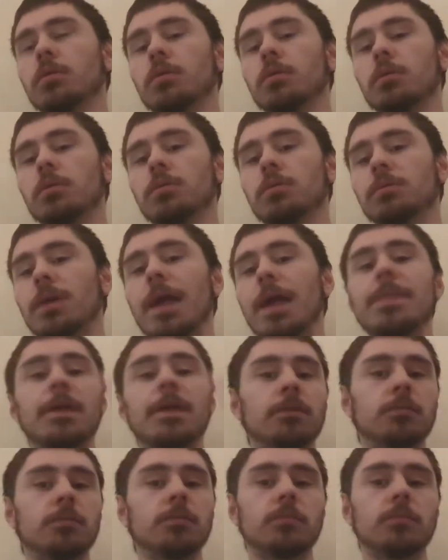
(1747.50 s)
and then
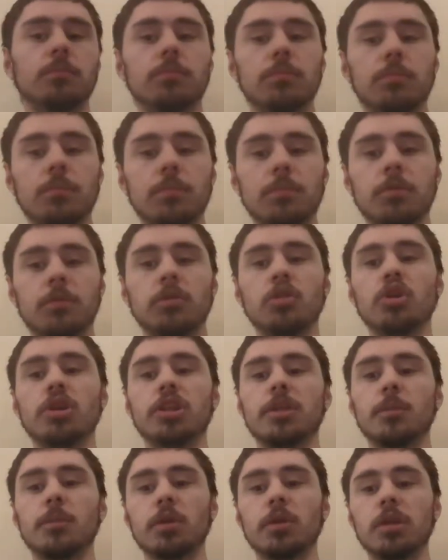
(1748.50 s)
look at the Mona
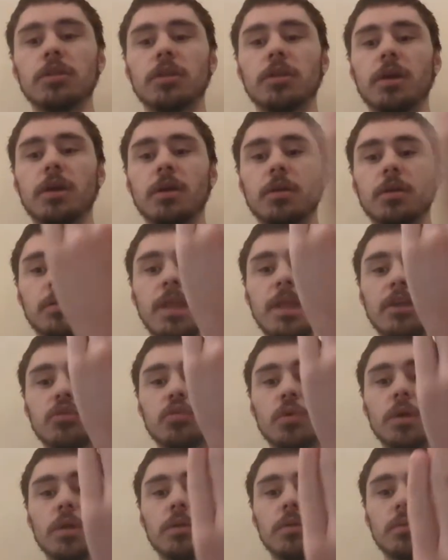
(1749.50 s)
Lisa next to it,
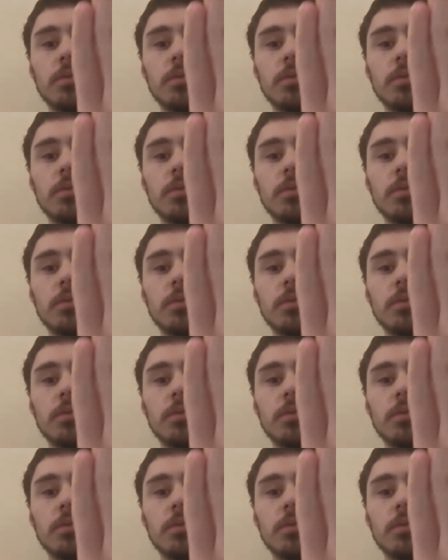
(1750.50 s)
right?